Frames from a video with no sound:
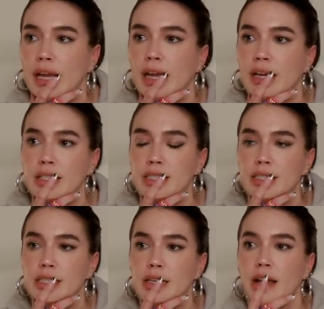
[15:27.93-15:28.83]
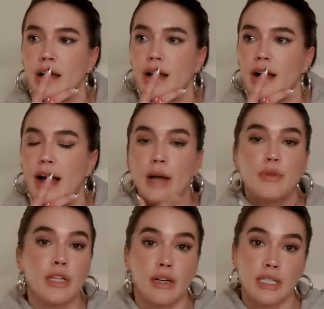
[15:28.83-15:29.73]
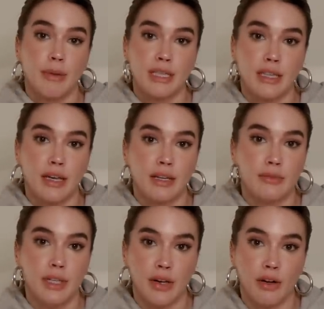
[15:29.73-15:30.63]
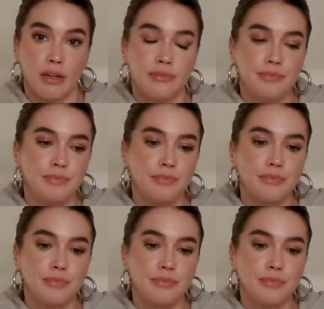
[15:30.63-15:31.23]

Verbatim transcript: And I was not expecting that at all.